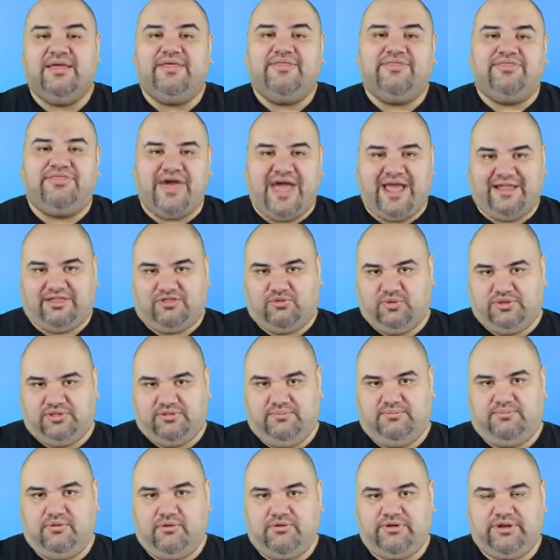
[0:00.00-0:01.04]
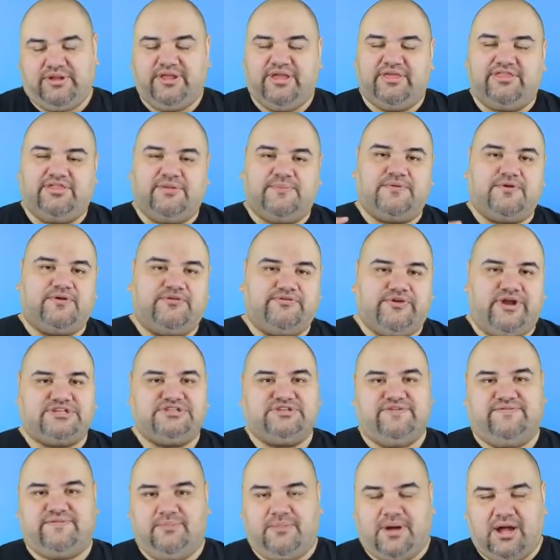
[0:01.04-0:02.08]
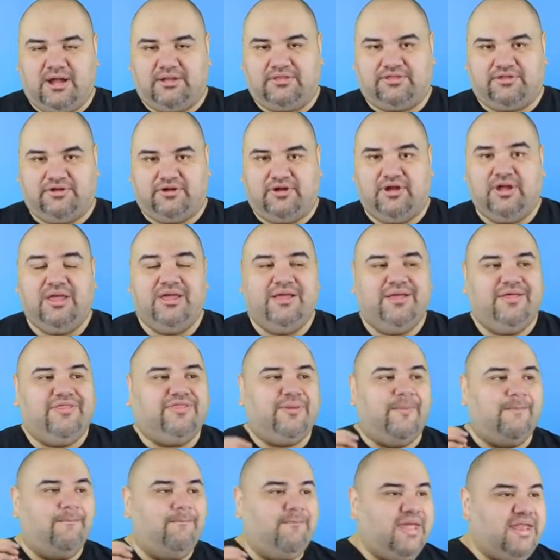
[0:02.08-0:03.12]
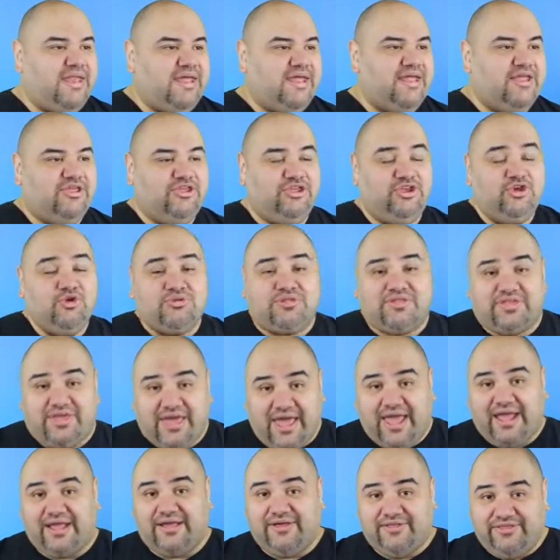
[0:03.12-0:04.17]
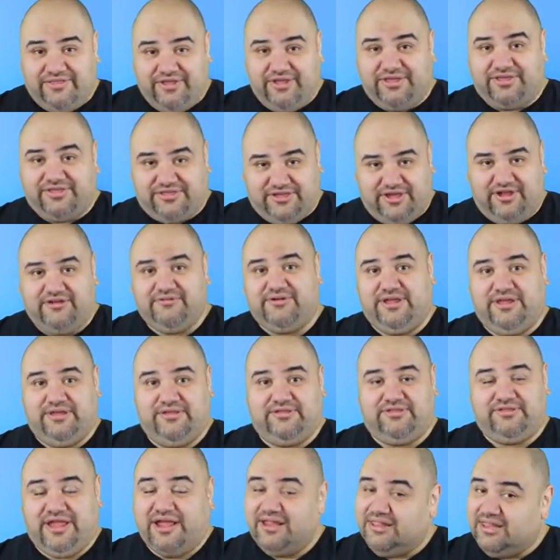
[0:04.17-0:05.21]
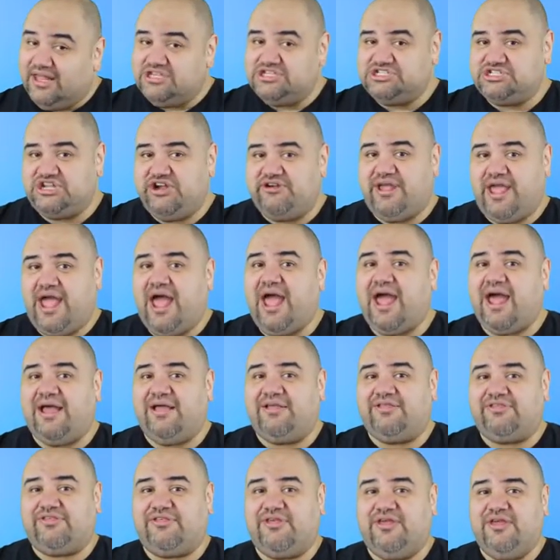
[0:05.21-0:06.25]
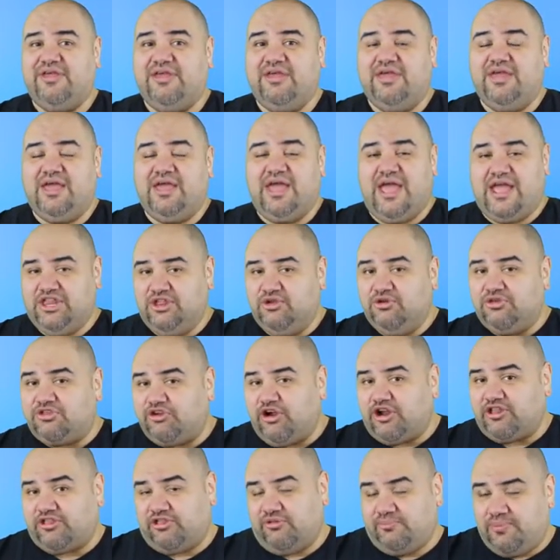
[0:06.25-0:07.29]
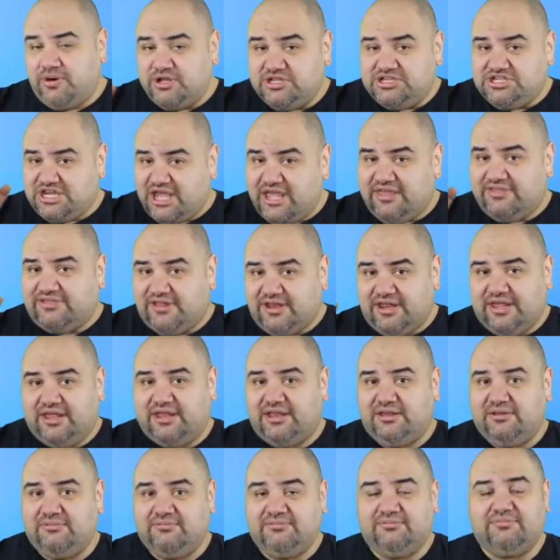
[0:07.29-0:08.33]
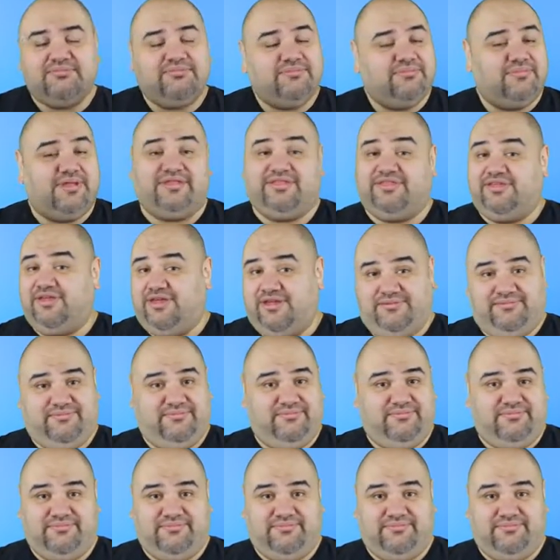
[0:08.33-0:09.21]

That's what's important, is the progression of the monster. The minute you take this series that Legendary has and you start to put cheese in it, that's it.